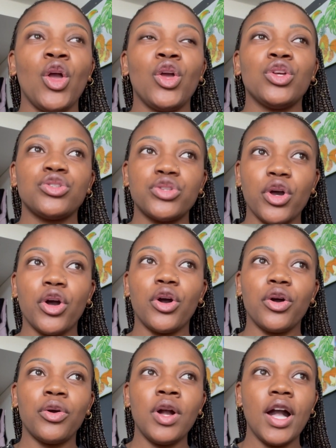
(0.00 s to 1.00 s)

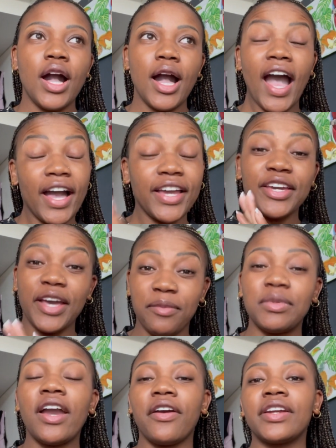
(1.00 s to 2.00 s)
So I am
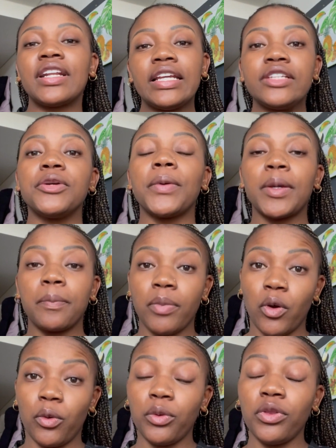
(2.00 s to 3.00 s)
currently doing
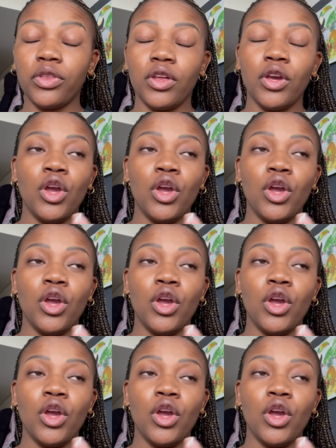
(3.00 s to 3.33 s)
both.